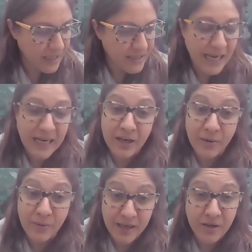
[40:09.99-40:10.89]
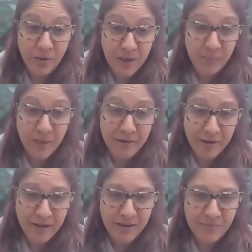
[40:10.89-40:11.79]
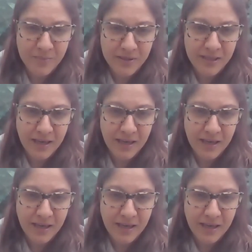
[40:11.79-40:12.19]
techno-economic paradigms